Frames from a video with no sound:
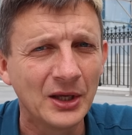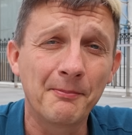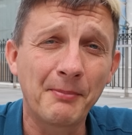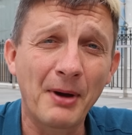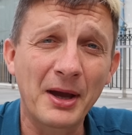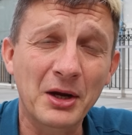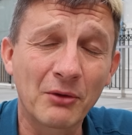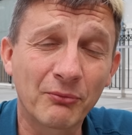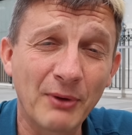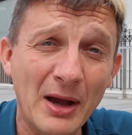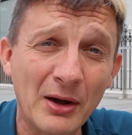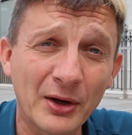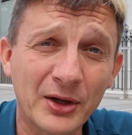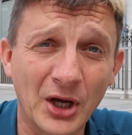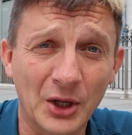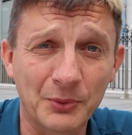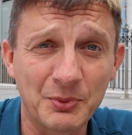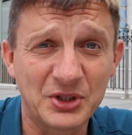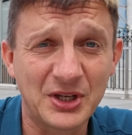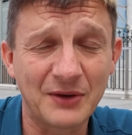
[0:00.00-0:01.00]
And buying a rail
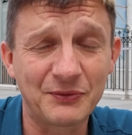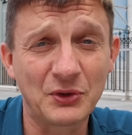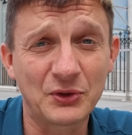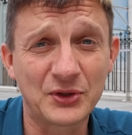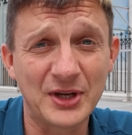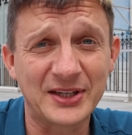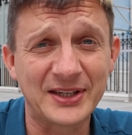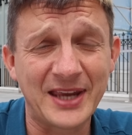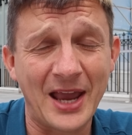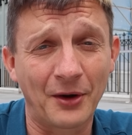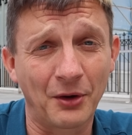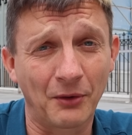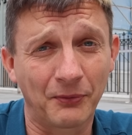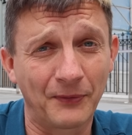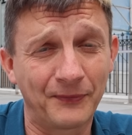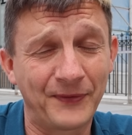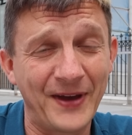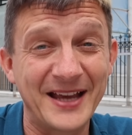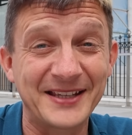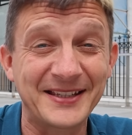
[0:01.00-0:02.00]
card, which gives you discount off
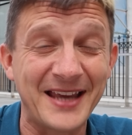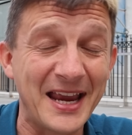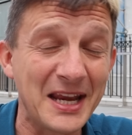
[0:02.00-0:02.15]
of fares